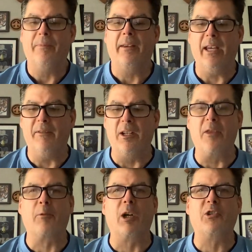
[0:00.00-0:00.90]
Even in
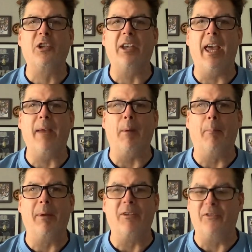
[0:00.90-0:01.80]
the rushing game,
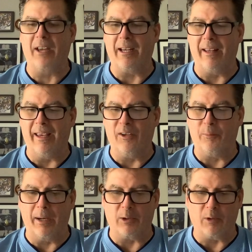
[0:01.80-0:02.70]
but Penn State is
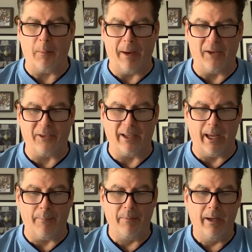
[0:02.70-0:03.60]
better in the passing
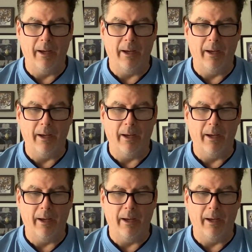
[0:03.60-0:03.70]
game.